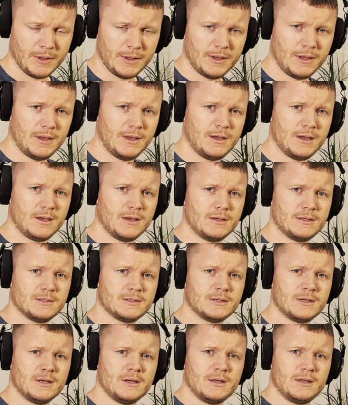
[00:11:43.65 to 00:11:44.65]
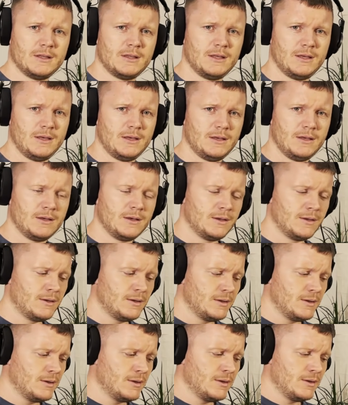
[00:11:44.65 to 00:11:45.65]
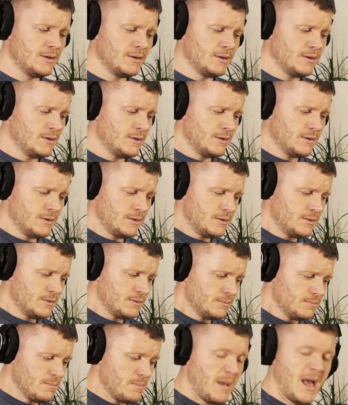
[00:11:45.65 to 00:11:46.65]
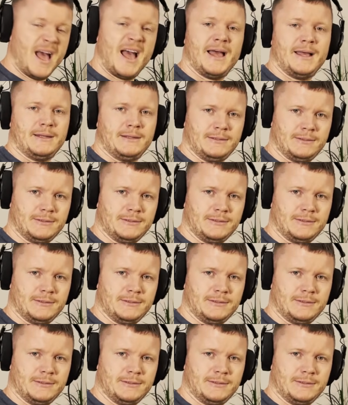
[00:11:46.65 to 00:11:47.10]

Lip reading: He is the man,